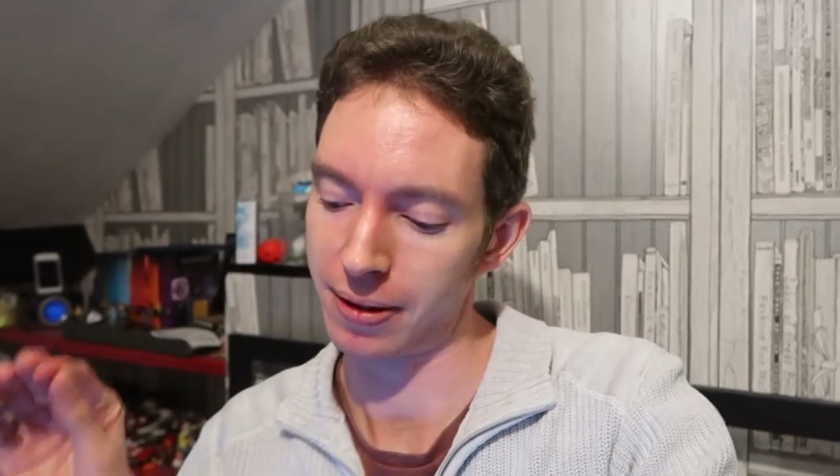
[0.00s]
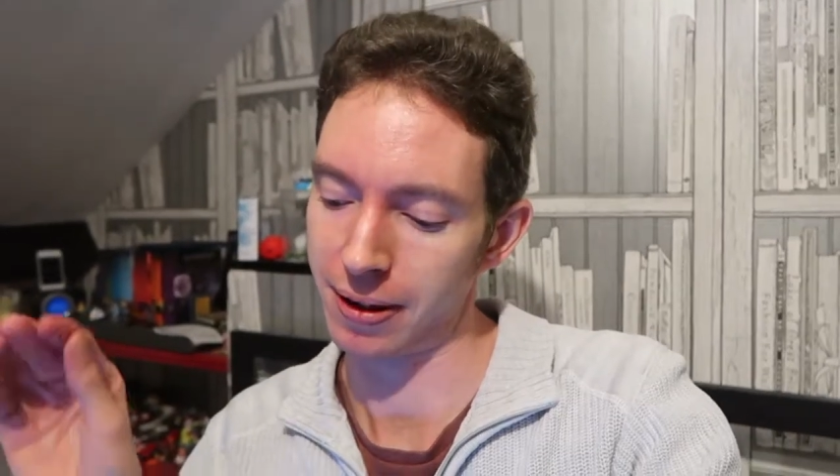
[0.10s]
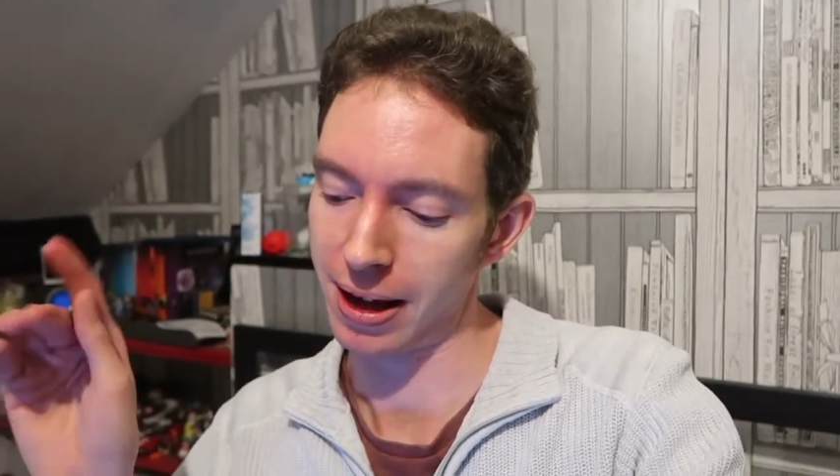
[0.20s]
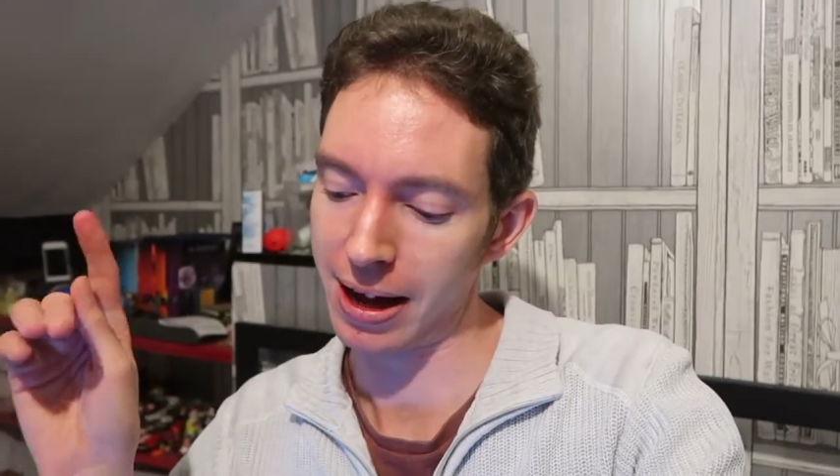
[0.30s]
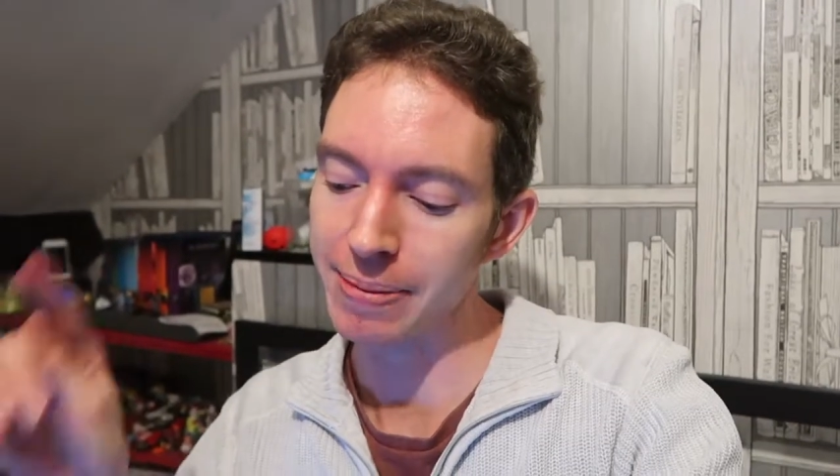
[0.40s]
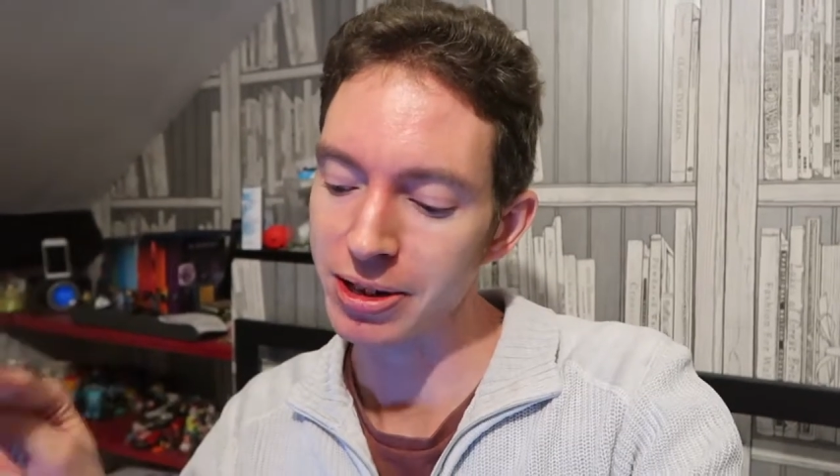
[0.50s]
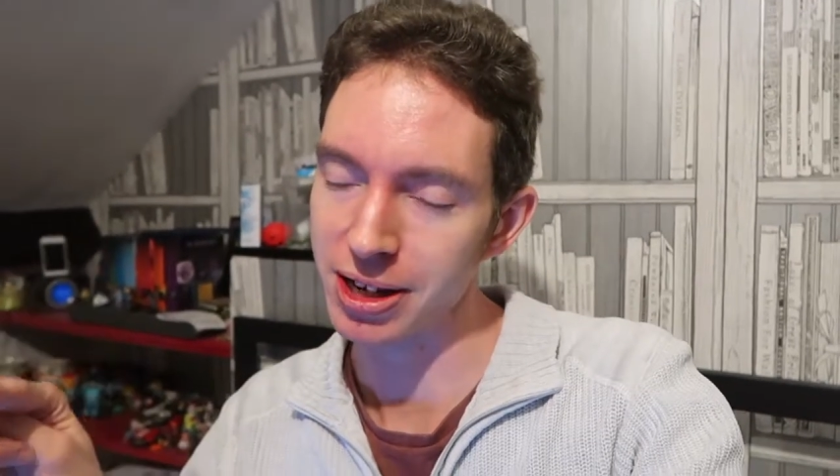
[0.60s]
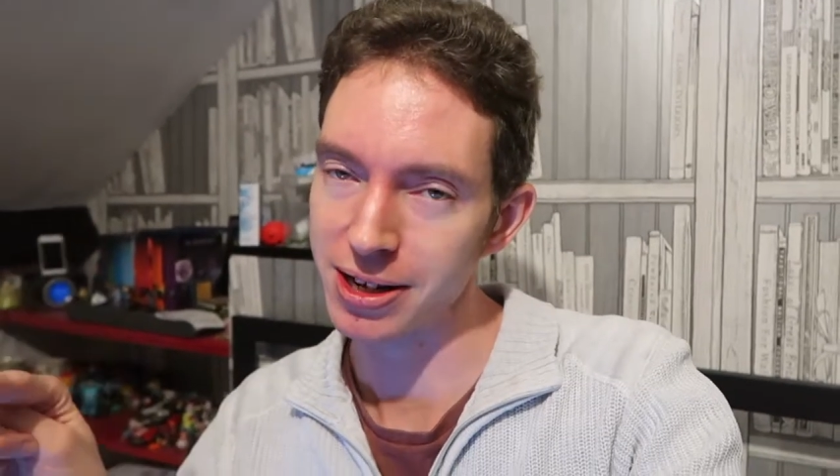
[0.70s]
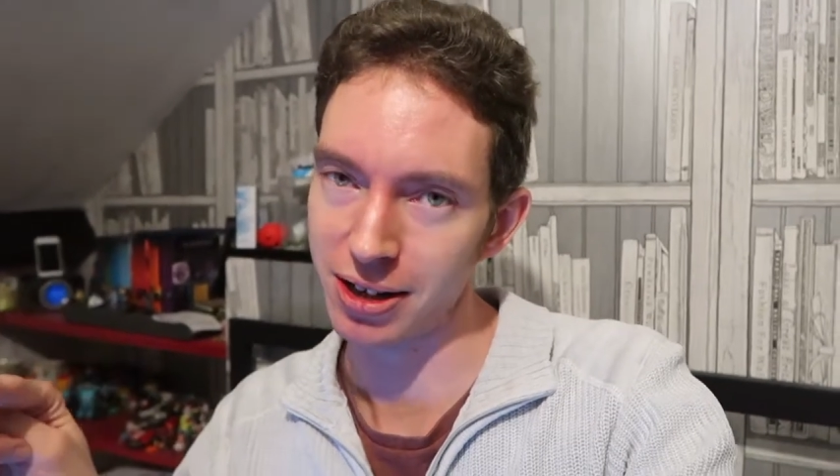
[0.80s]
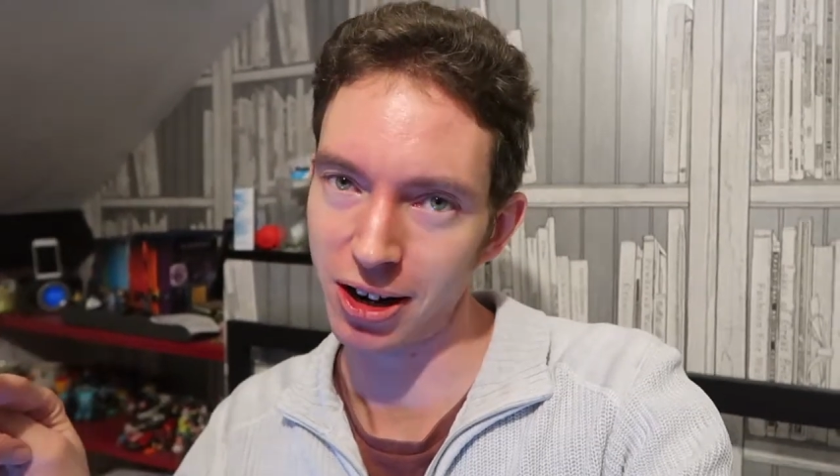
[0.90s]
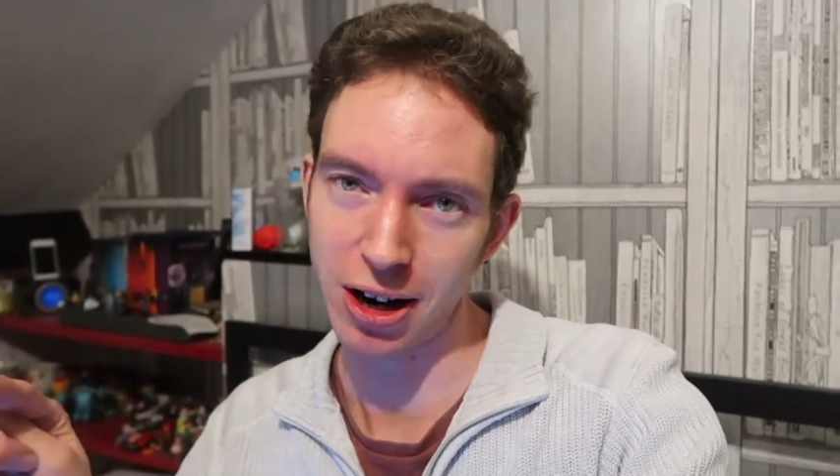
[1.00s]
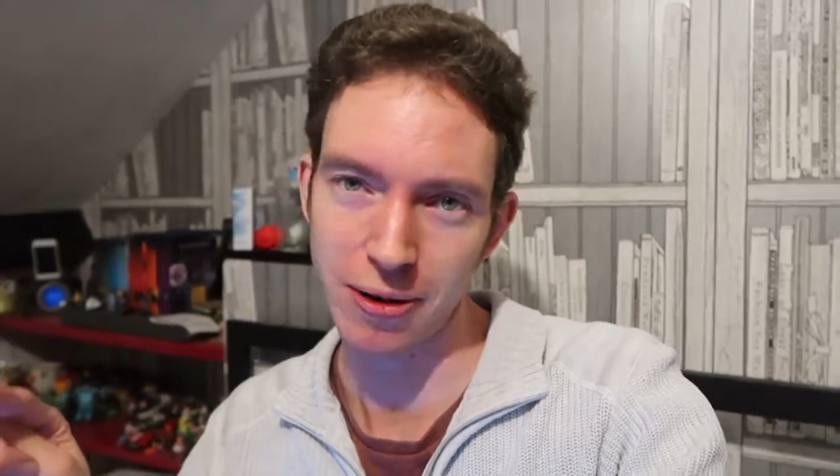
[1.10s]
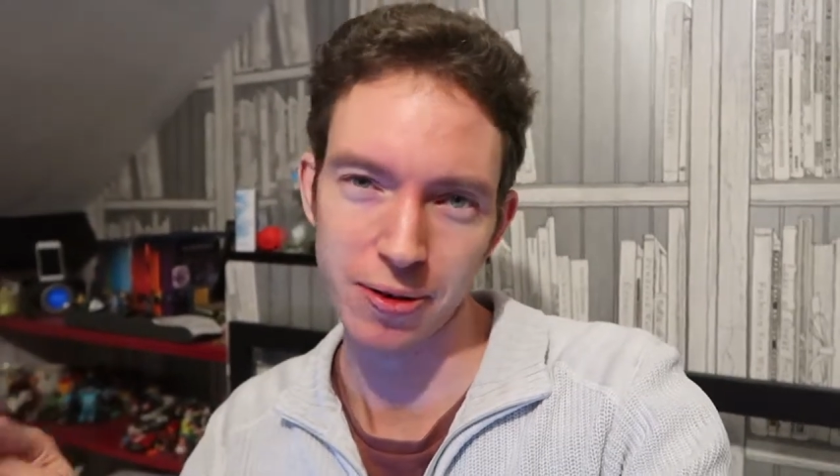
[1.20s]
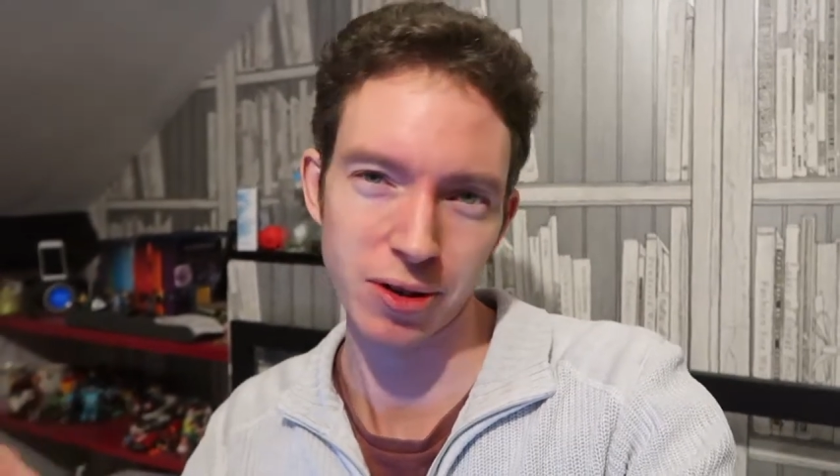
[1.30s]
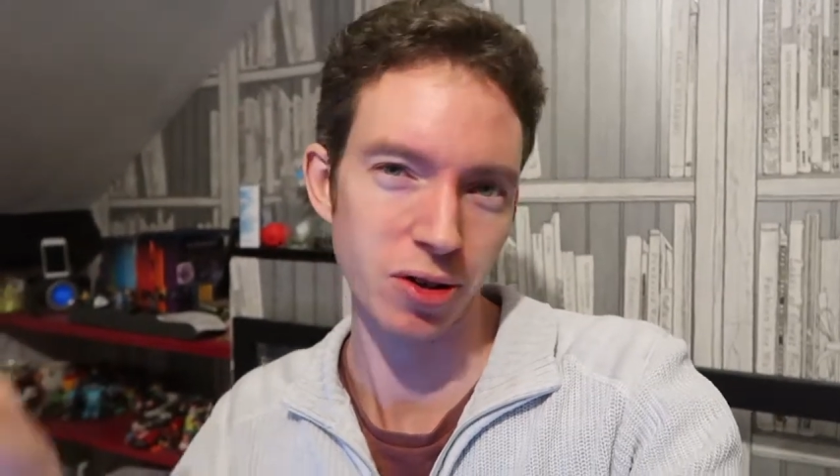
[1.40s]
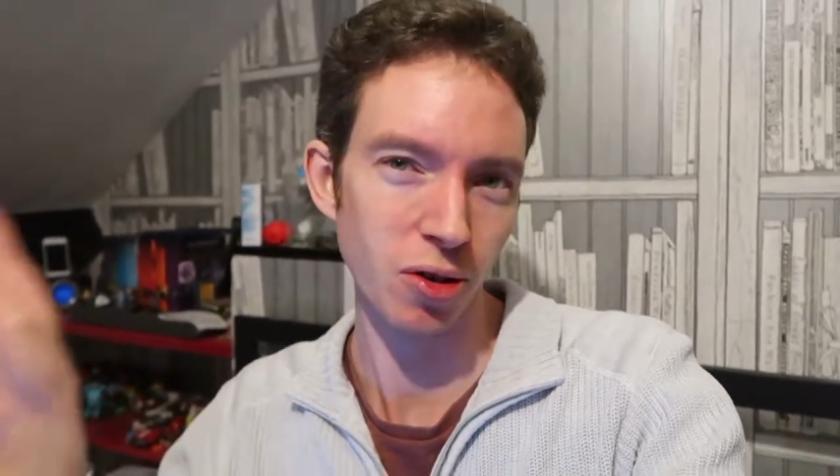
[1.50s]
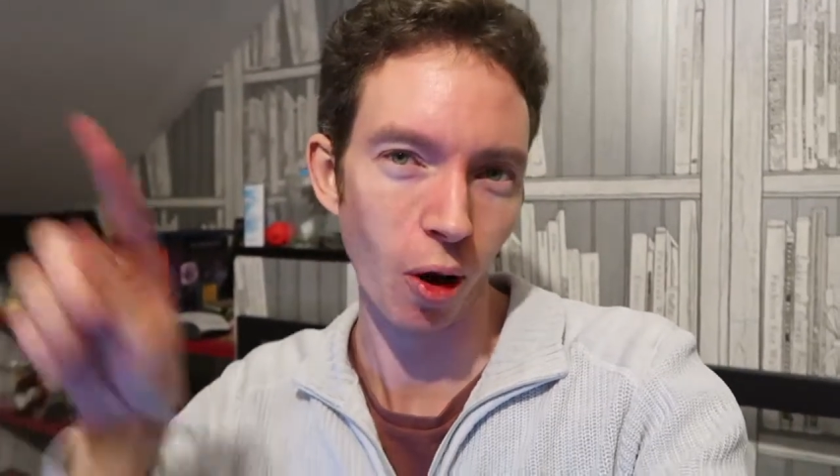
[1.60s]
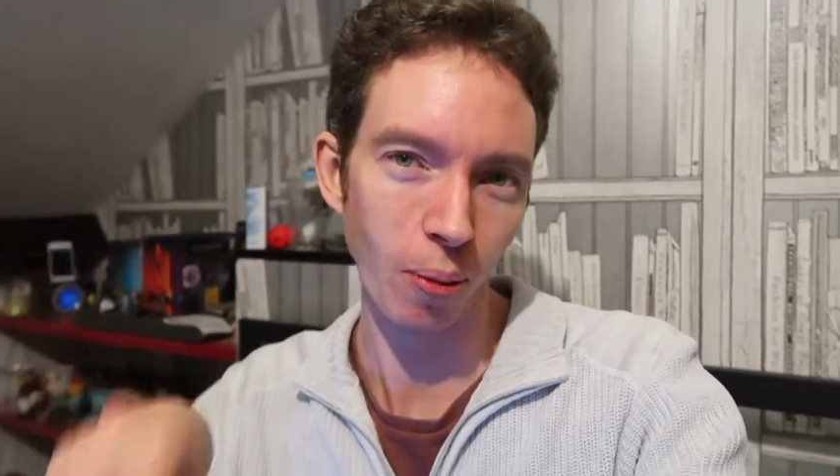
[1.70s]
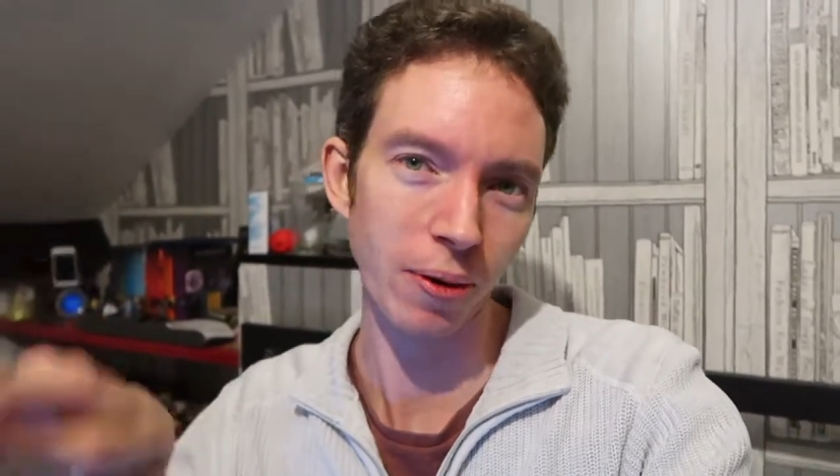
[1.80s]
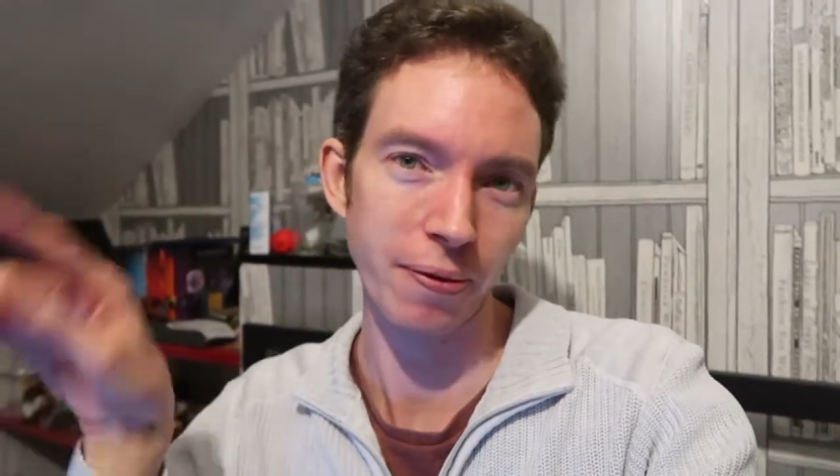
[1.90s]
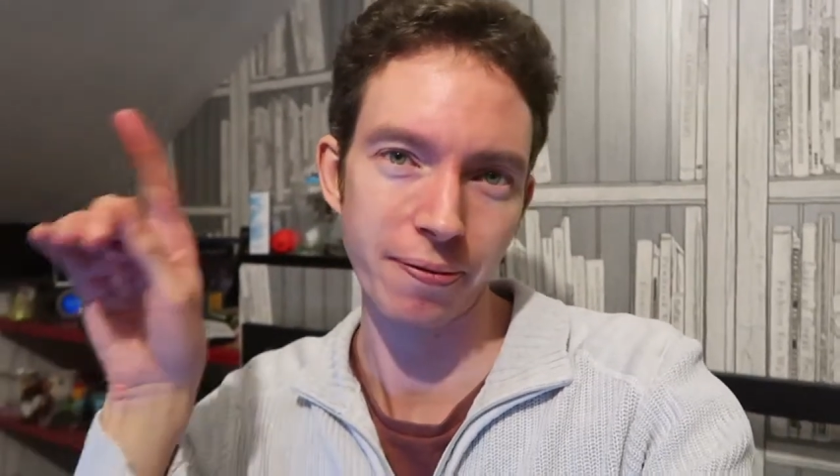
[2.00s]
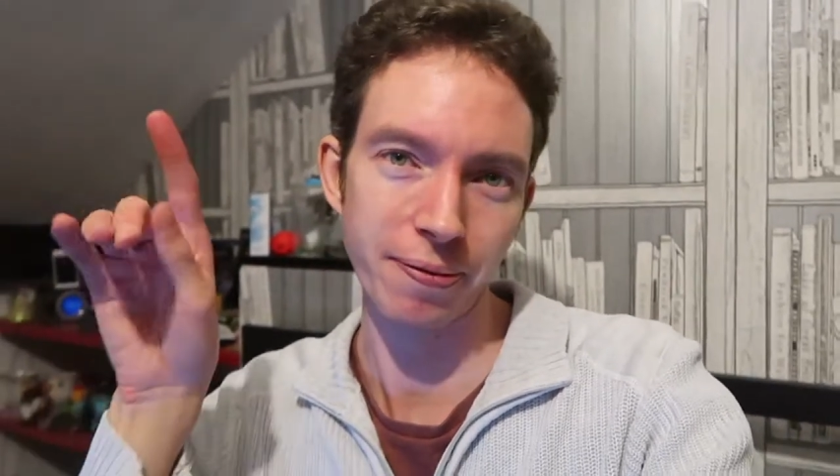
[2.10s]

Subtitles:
the images over the top of